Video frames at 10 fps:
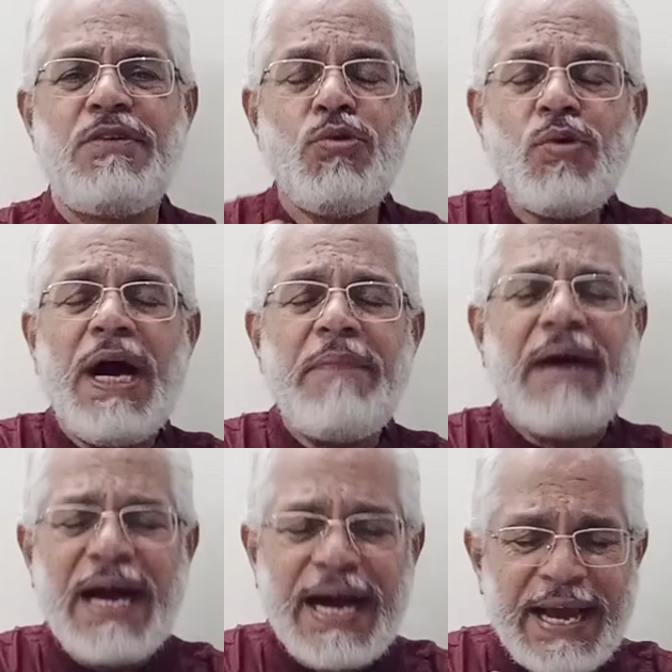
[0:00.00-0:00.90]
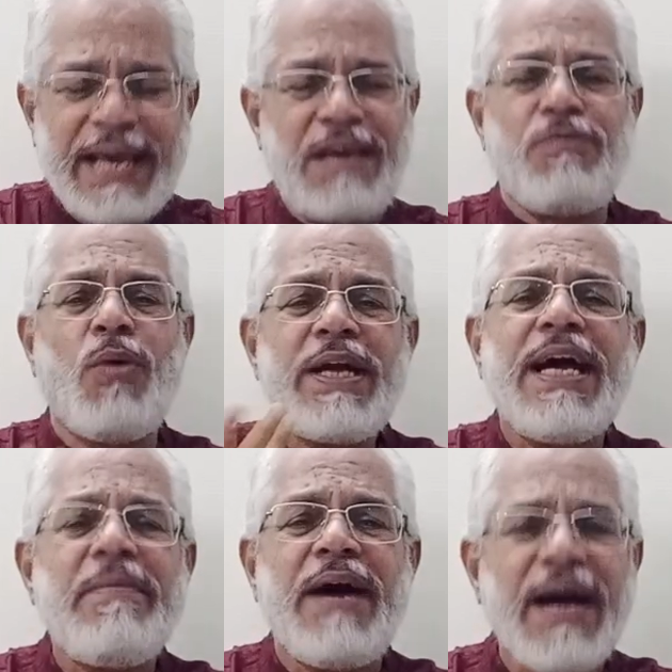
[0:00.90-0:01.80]
Who am I? What
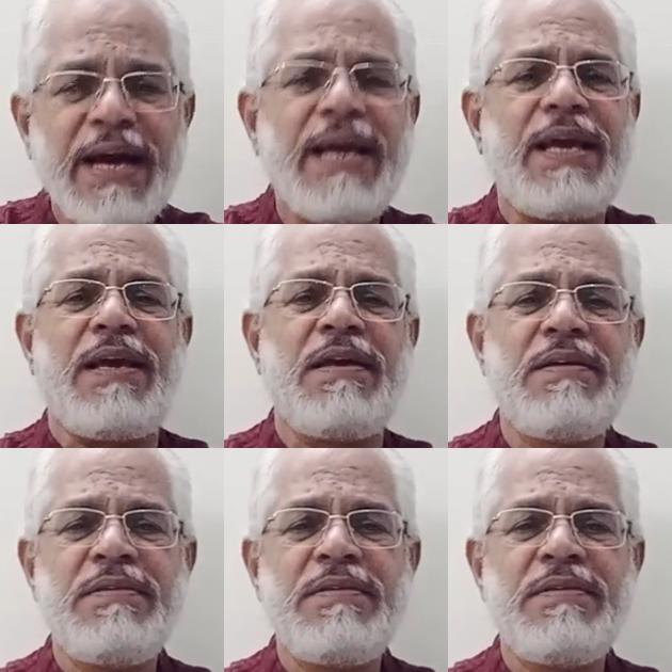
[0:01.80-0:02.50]
am I?